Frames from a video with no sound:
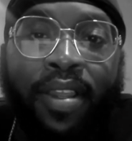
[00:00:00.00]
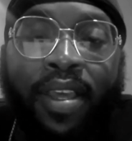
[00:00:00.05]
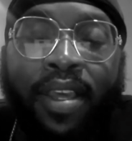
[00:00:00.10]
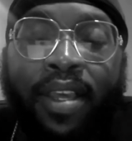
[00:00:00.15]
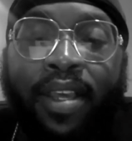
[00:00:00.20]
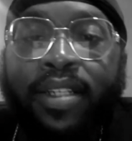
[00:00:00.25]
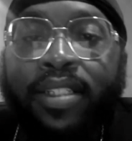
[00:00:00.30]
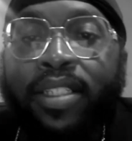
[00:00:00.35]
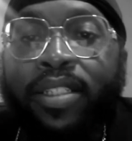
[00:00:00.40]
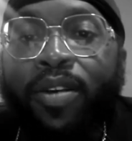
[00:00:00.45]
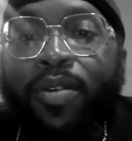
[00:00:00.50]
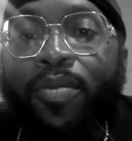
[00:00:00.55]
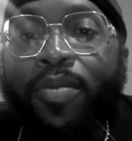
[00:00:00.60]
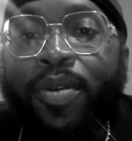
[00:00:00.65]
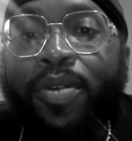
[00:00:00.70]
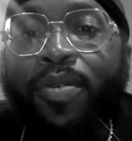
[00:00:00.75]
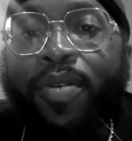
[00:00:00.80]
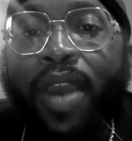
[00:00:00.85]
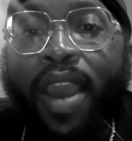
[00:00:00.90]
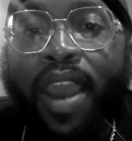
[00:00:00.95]
So when
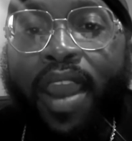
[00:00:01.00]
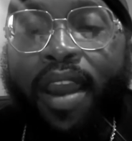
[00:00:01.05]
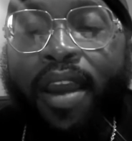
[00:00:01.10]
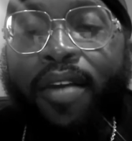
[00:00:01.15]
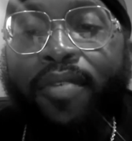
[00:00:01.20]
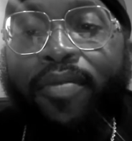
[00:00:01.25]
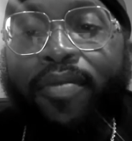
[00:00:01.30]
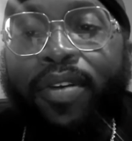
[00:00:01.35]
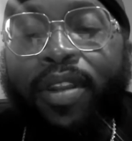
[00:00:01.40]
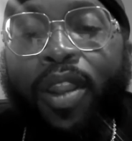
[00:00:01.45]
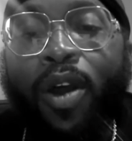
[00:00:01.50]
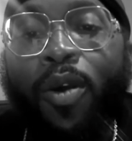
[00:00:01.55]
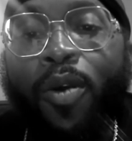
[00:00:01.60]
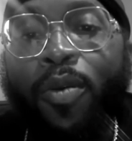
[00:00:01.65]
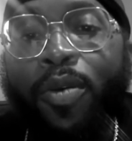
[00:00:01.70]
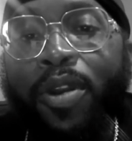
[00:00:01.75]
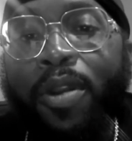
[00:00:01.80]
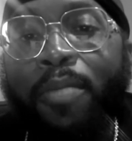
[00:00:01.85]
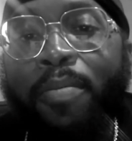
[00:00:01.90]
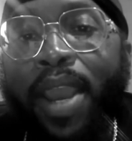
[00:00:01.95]
you have a load
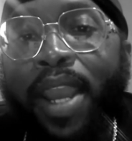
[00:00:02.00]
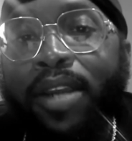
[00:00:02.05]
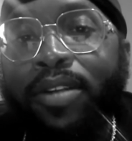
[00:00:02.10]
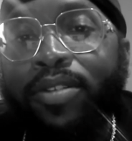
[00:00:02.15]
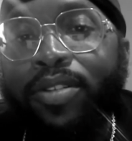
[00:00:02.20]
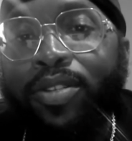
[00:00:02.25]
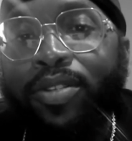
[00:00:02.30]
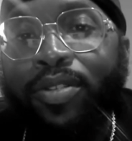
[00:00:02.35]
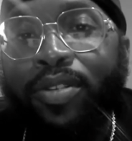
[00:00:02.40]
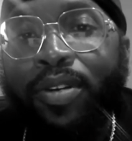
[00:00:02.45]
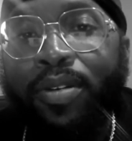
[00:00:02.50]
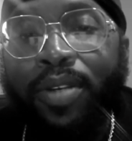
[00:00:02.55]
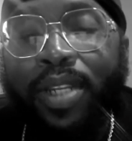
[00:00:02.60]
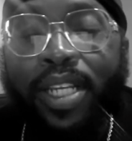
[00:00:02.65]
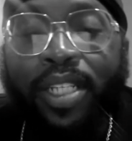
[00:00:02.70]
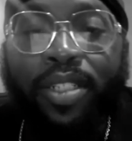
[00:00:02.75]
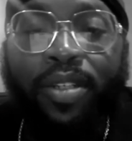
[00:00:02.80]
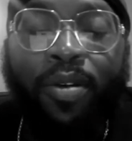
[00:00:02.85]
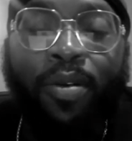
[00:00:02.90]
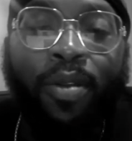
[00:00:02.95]
in the back of the truck,
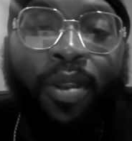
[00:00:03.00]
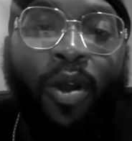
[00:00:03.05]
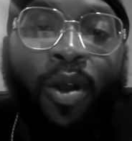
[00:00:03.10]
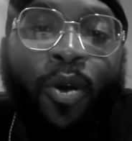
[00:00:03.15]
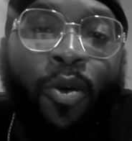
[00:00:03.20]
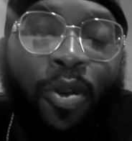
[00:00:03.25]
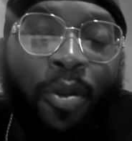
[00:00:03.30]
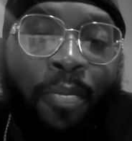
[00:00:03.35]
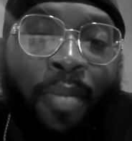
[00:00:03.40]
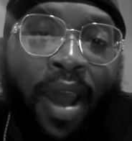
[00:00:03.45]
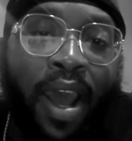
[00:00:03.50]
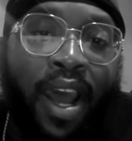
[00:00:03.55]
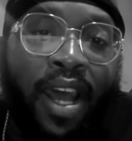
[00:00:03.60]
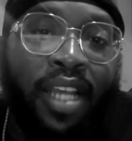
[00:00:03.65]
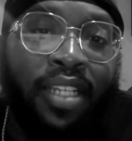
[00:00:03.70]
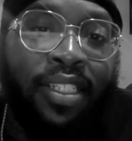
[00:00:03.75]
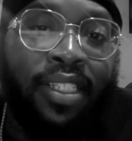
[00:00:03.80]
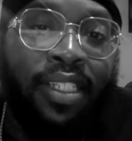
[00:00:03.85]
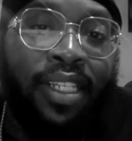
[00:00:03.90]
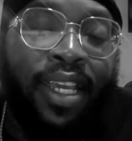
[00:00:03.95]
that's your loader
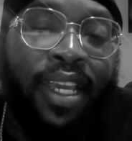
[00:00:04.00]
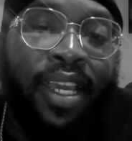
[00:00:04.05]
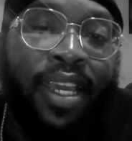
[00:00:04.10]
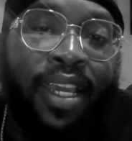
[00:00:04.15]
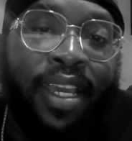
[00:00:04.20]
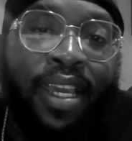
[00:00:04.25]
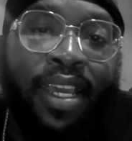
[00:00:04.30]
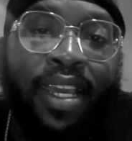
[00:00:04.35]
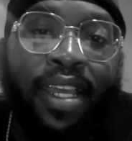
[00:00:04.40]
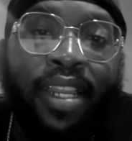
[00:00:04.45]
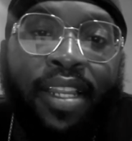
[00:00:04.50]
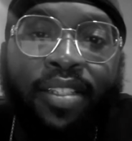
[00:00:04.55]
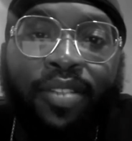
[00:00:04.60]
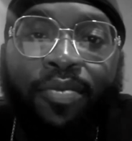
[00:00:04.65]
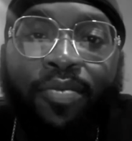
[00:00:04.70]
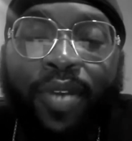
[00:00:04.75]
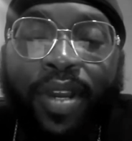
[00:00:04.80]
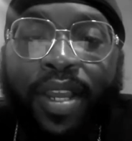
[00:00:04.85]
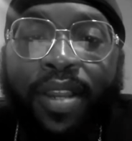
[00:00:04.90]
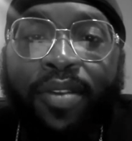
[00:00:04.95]
miles. Deadhead is
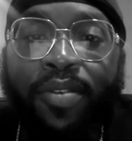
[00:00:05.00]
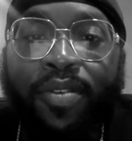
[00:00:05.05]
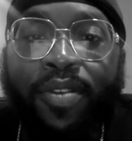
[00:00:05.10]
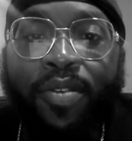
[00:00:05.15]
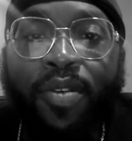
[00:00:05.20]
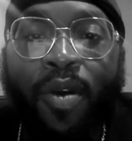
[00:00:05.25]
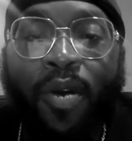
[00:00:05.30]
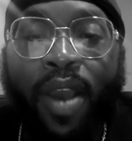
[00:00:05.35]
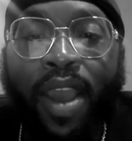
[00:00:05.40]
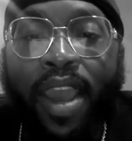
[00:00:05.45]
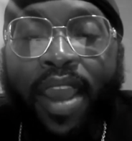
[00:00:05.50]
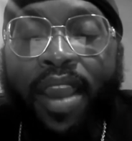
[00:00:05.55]
when you don't have